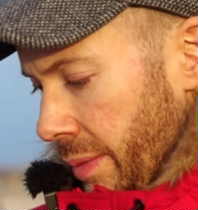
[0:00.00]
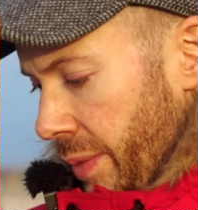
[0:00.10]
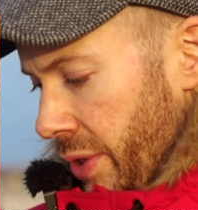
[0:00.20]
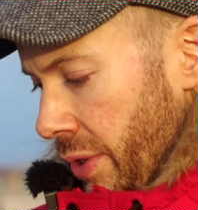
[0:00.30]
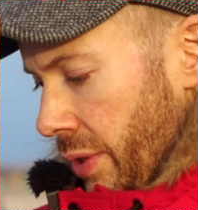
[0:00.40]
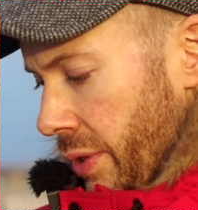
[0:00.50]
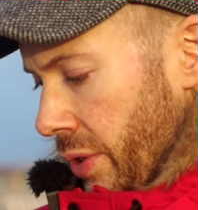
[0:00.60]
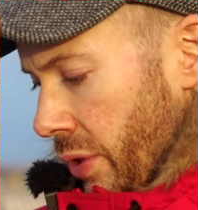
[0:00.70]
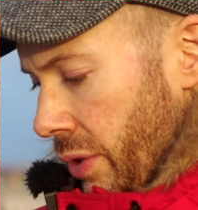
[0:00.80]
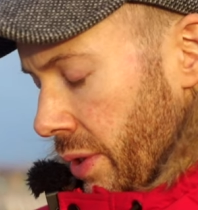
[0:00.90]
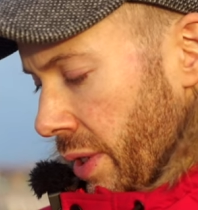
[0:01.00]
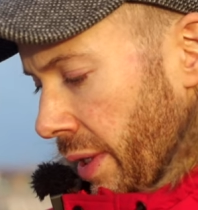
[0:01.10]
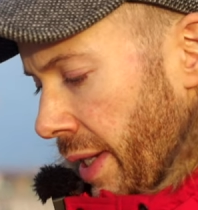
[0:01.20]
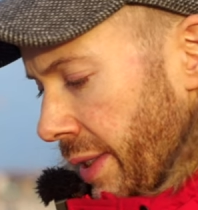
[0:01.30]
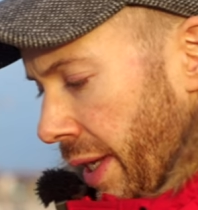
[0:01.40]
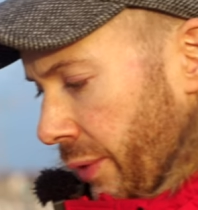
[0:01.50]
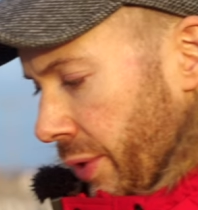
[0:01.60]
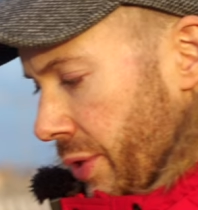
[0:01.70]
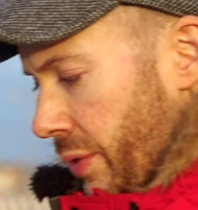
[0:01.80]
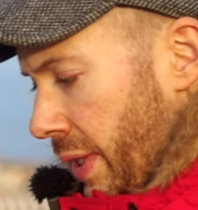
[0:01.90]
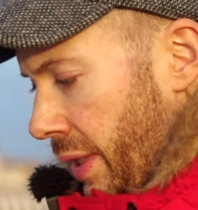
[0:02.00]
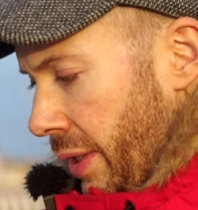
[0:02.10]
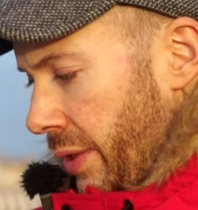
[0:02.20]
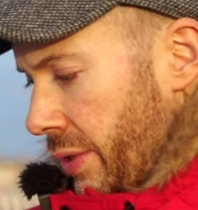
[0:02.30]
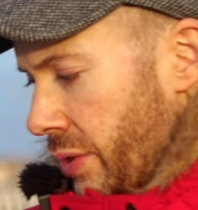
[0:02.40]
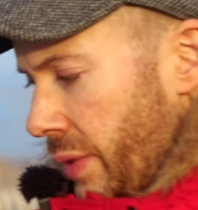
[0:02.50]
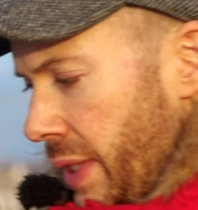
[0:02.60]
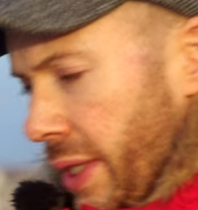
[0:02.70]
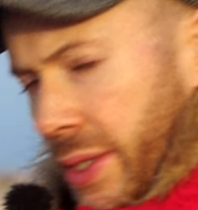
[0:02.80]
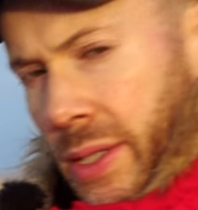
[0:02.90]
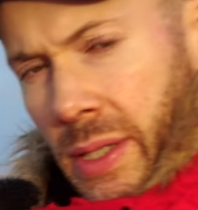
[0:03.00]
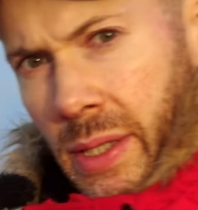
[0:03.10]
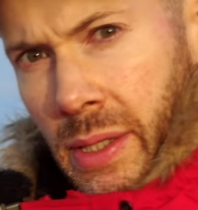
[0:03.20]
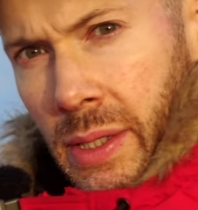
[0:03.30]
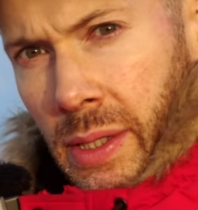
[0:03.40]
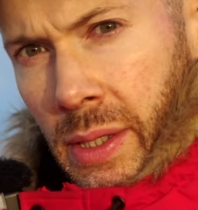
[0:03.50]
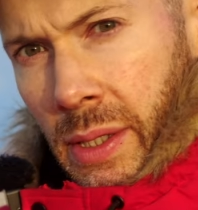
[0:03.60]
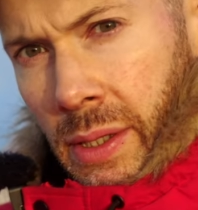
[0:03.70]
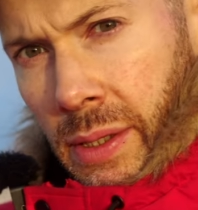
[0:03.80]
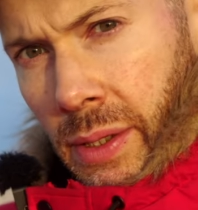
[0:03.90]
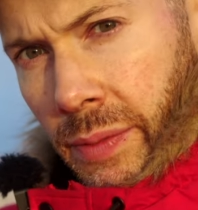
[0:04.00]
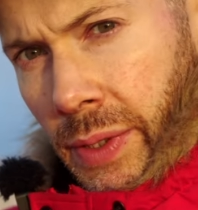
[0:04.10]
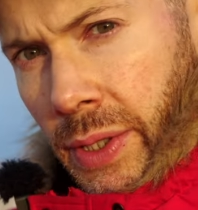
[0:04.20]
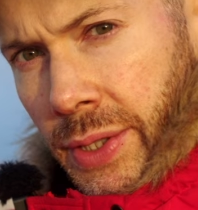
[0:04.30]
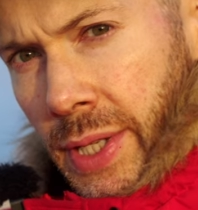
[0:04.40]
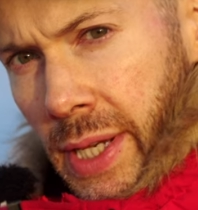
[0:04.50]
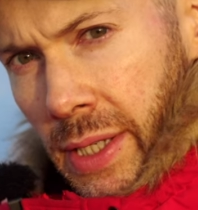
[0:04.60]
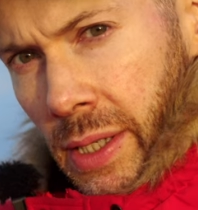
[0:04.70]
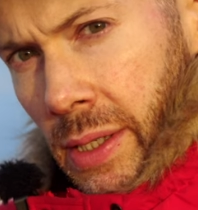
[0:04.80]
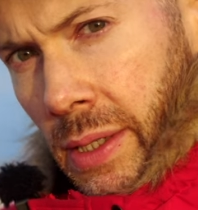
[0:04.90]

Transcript: but there's a there's a light there on the screen and the screen is if you can see